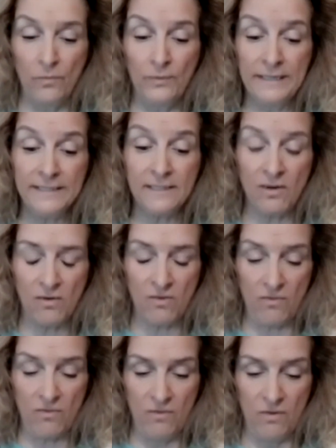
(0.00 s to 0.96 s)
We
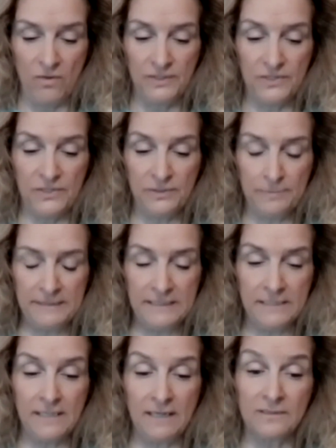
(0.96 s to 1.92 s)
know
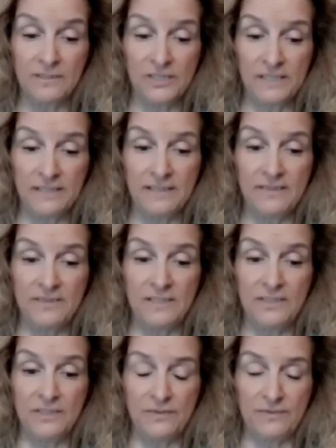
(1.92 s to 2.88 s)
treatment and alternatives
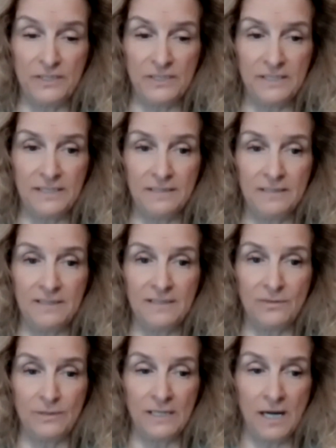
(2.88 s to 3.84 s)
and diversions
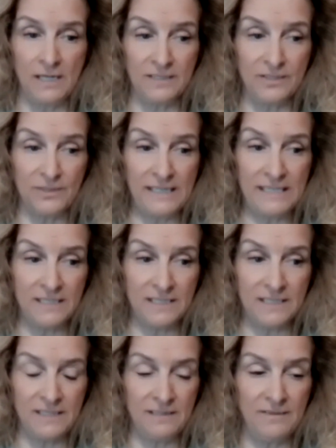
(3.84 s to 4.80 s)
to
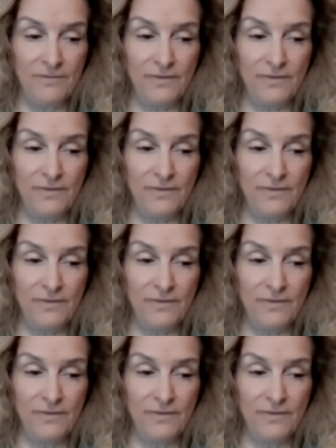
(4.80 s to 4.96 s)
incarceration,